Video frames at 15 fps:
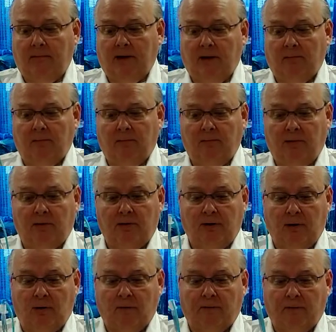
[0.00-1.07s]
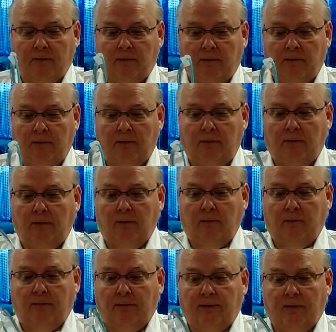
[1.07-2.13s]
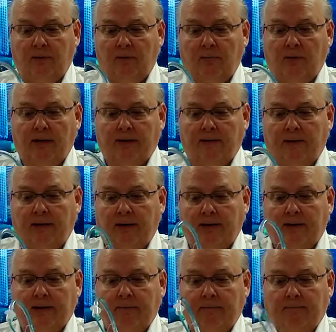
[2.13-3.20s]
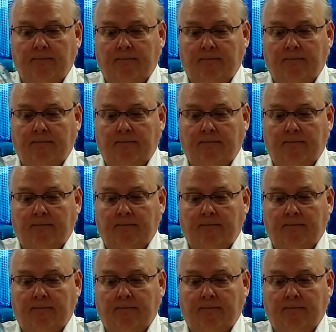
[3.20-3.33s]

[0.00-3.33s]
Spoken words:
double the bougie over with the tube like this